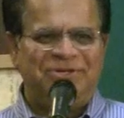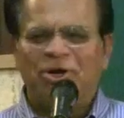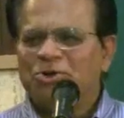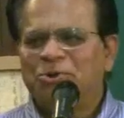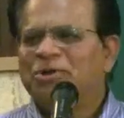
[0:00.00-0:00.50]
You're
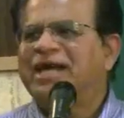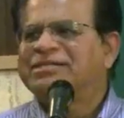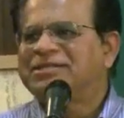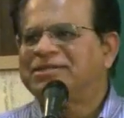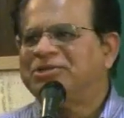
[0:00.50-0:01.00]
not going to
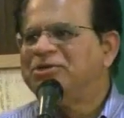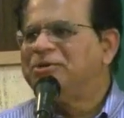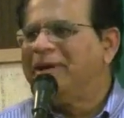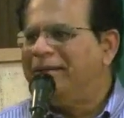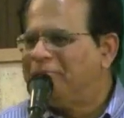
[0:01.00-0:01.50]
answer to
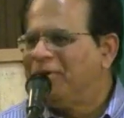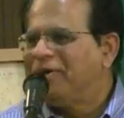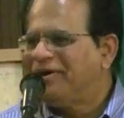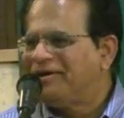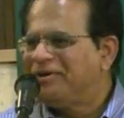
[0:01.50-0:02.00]
your
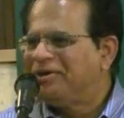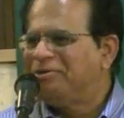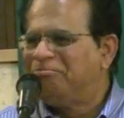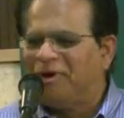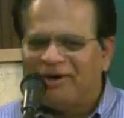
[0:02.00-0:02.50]
employer or
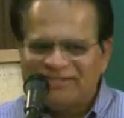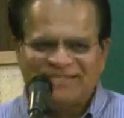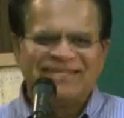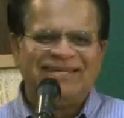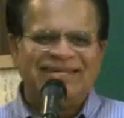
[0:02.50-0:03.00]
your
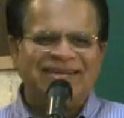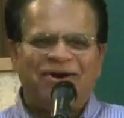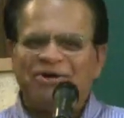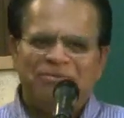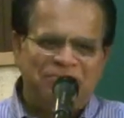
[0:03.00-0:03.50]
boss
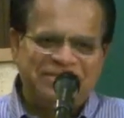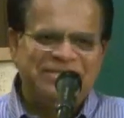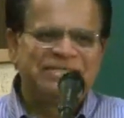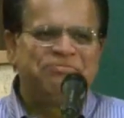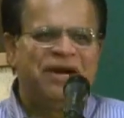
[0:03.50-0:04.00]
or your
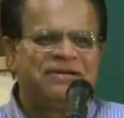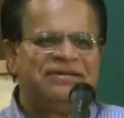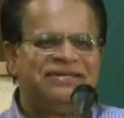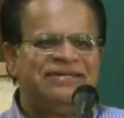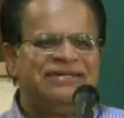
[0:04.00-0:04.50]
business
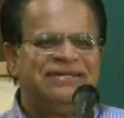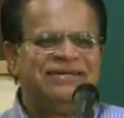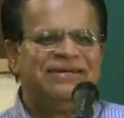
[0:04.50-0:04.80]
partner